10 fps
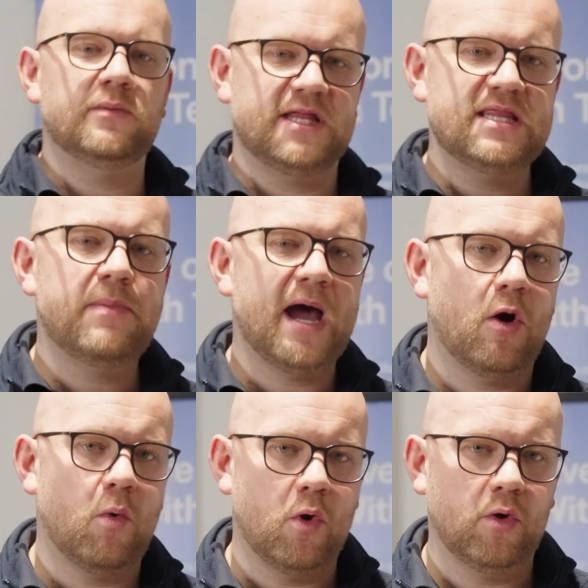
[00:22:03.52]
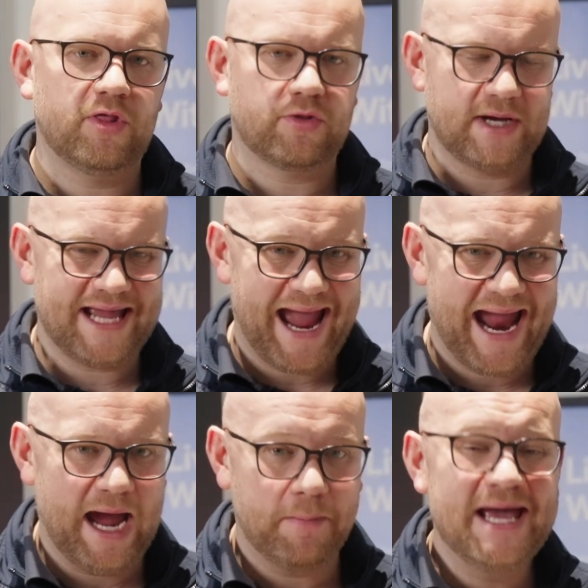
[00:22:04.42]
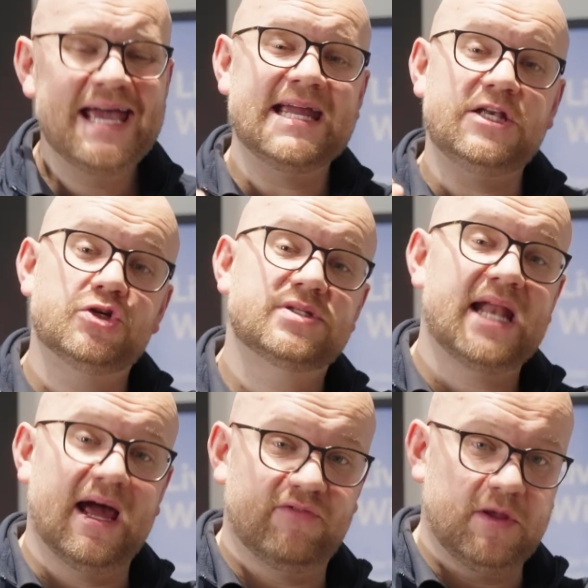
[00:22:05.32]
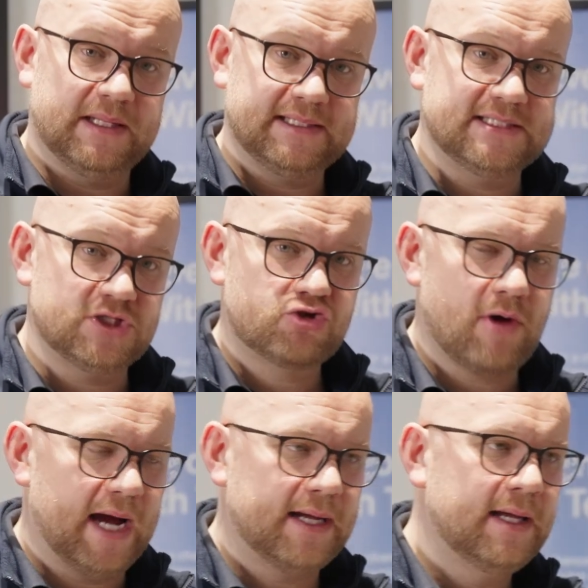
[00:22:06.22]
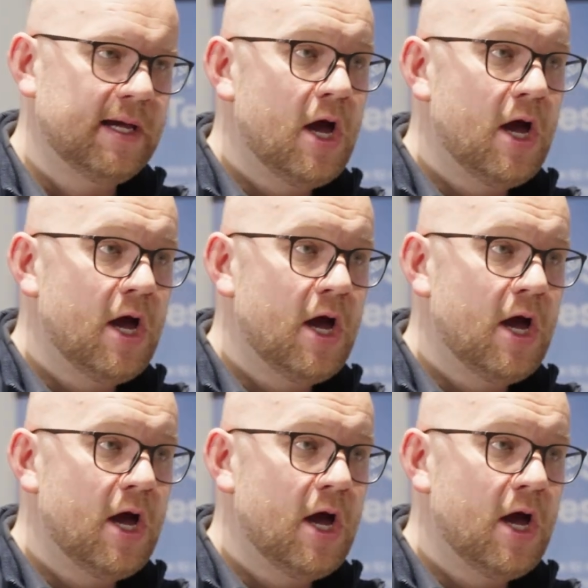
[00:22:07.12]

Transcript: within the Powerwall 3 app, it doesn't have the ability to track.